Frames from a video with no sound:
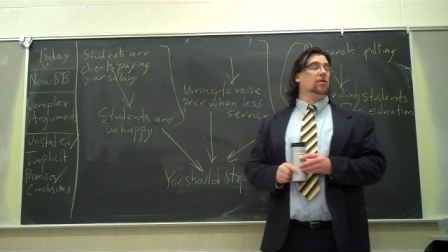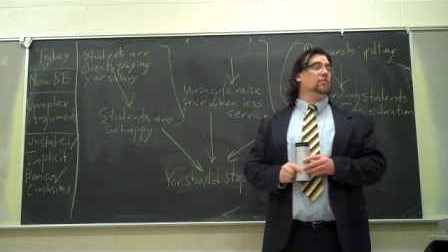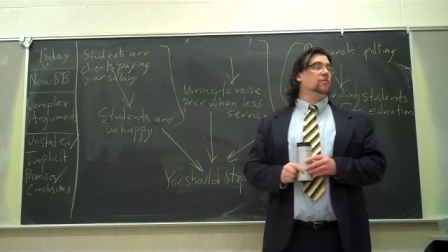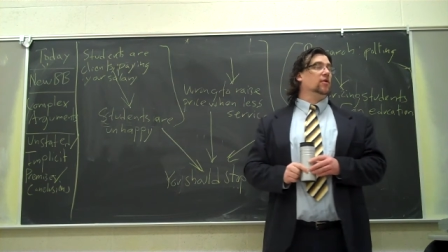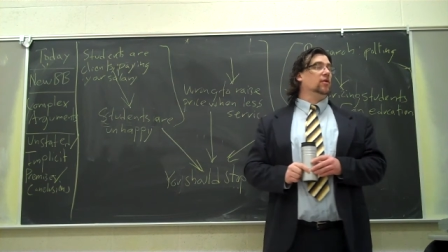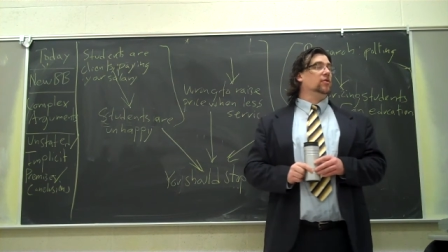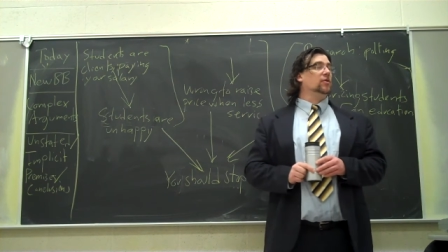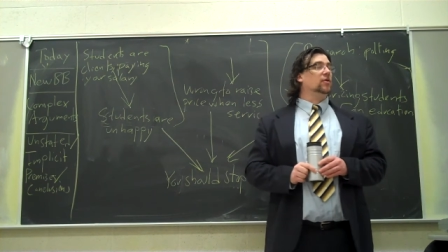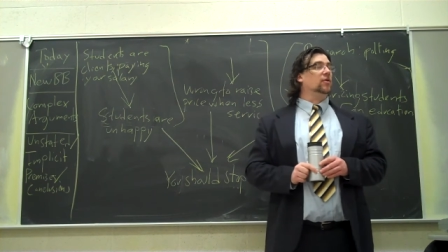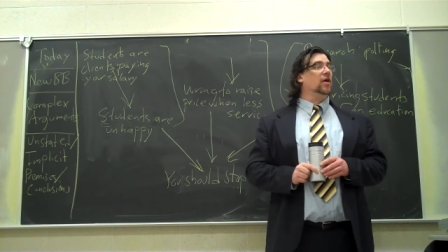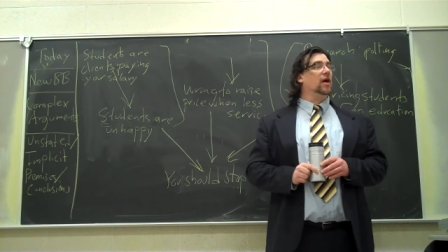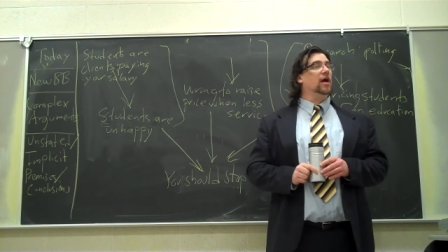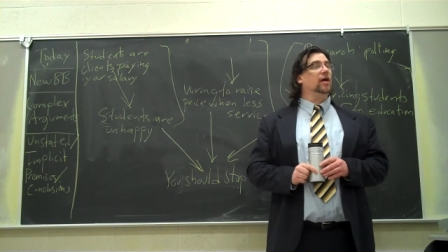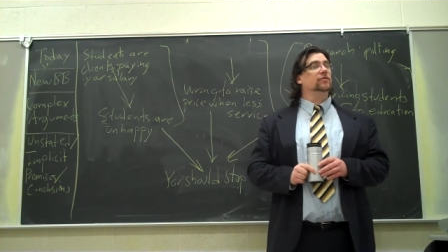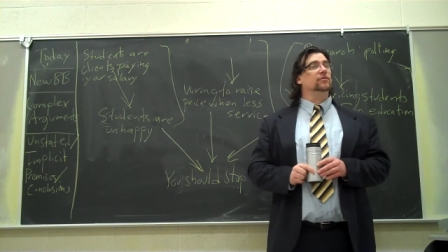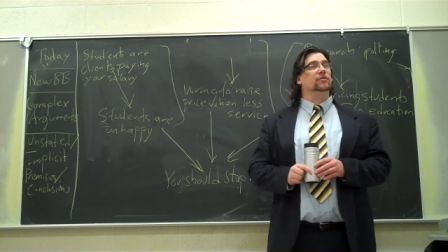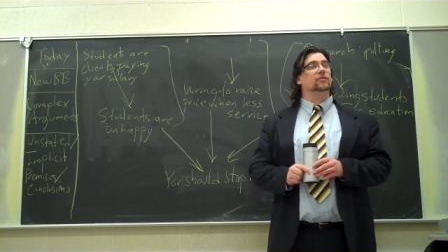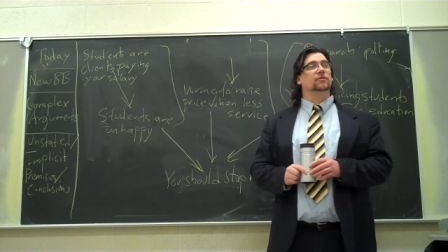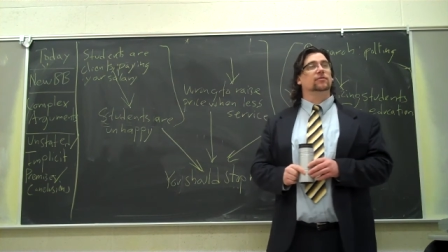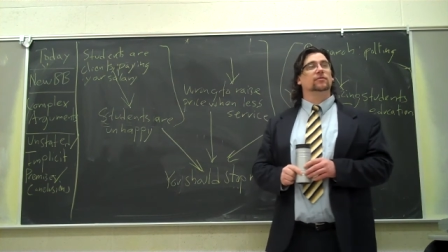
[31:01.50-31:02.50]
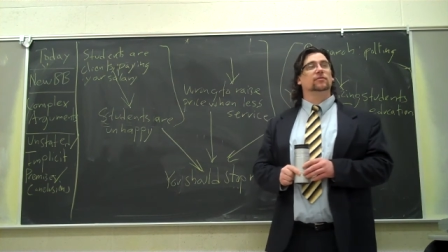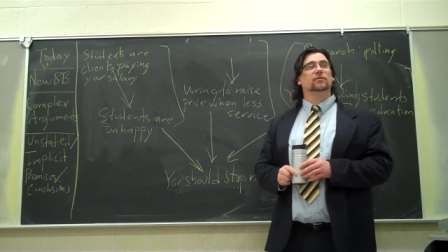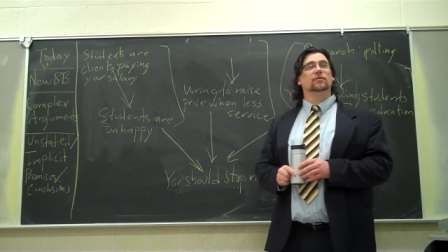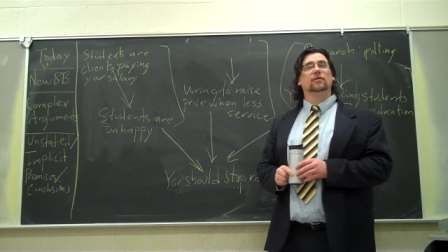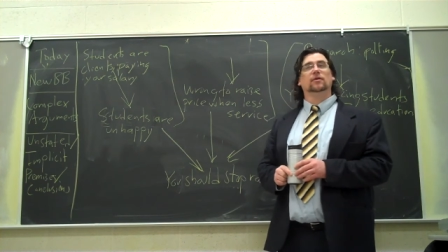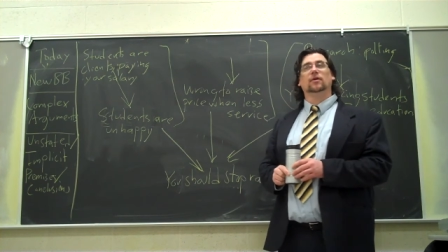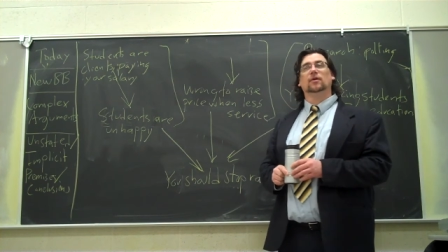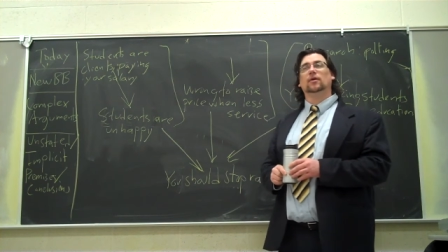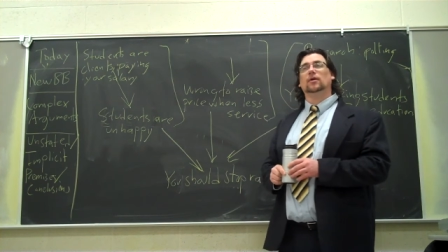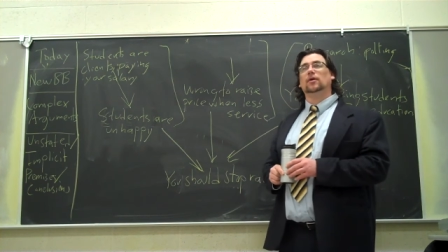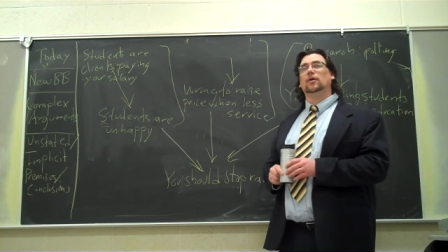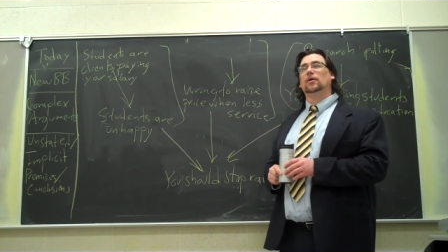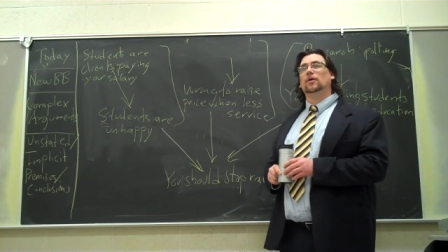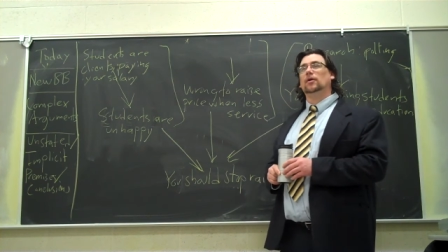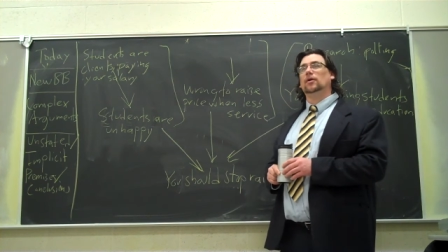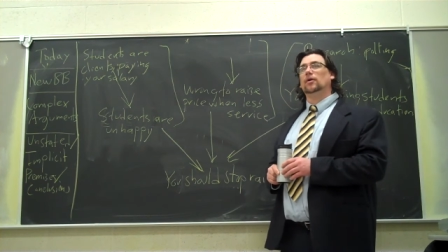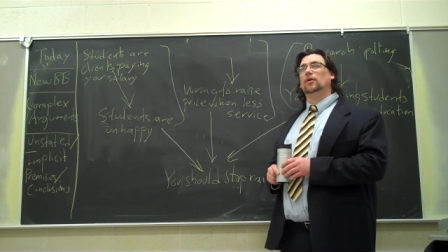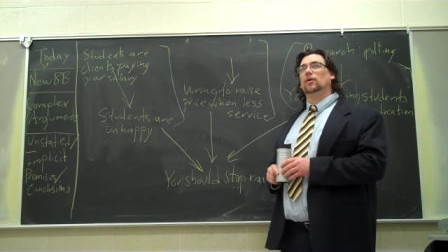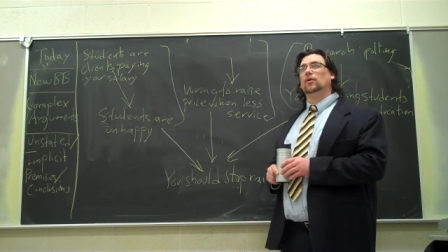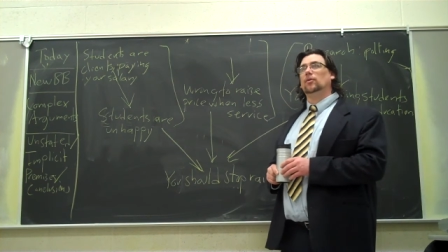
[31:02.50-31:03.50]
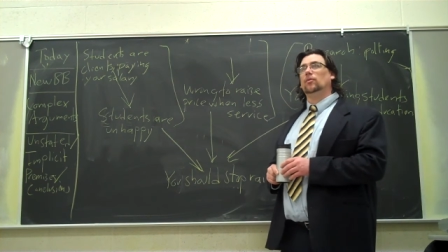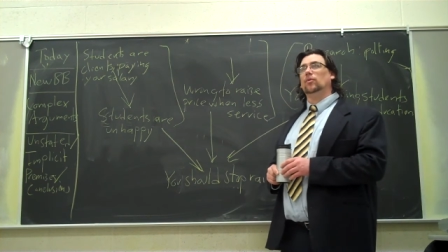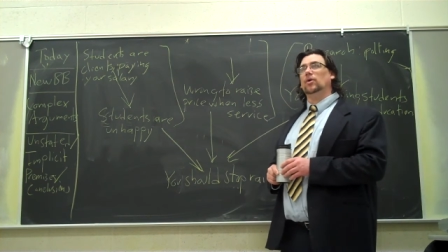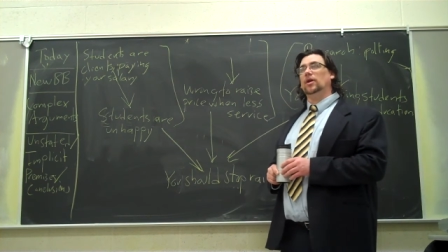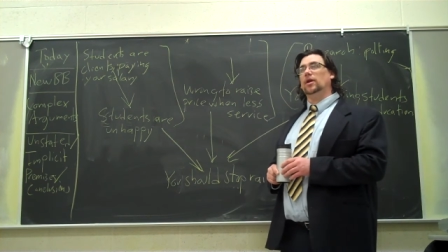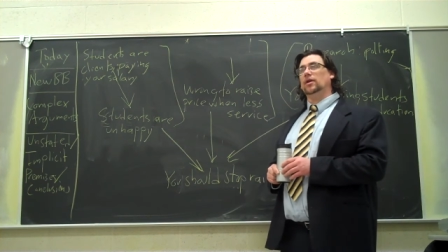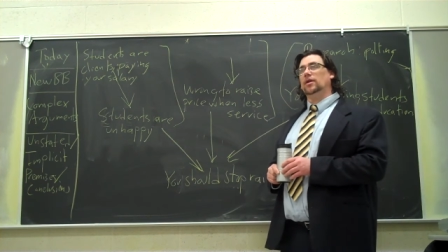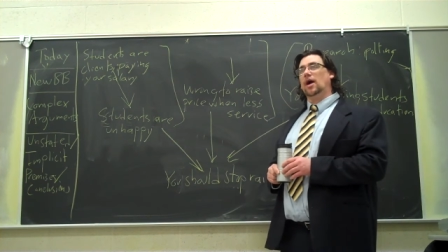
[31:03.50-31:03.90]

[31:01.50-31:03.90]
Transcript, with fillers: for other classes, reading